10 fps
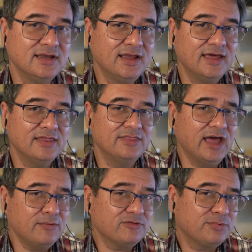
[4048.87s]
And then
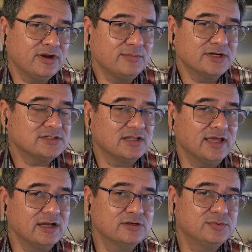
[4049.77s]
that was pretty much the
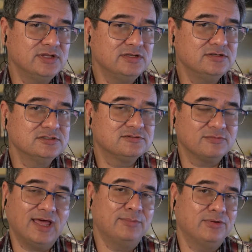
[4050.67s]
language we used from
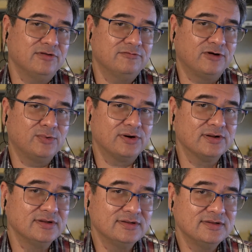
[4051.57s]
that point forward
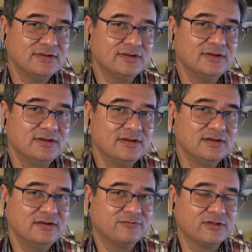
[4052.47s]

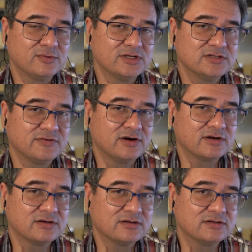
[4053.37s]
for the rest of our
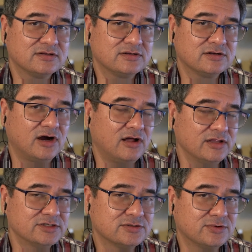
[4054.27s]

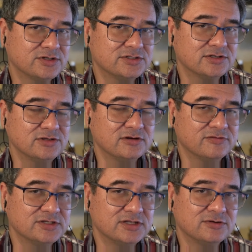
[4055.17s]
college courses, our
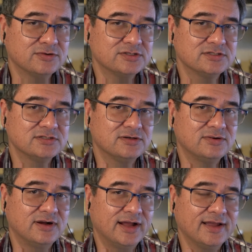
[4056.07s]
university courses.
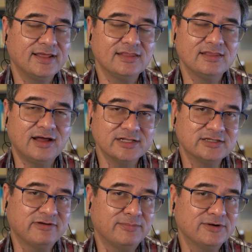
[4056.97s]
So I got lots
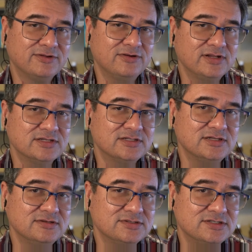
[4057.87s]
of opportunities to
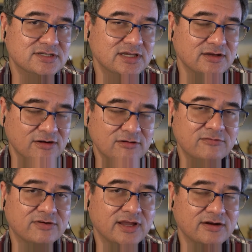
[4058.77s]
use C
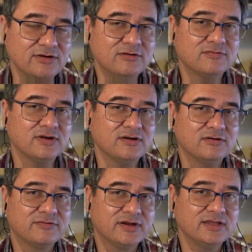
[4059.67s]
over and over and
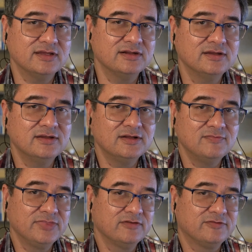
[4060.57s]
over again
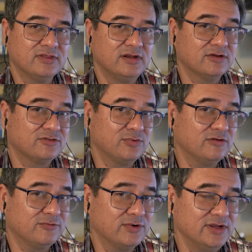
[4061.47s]
for the next 3 or
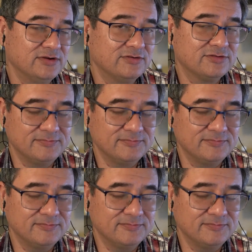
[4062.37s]
4 years.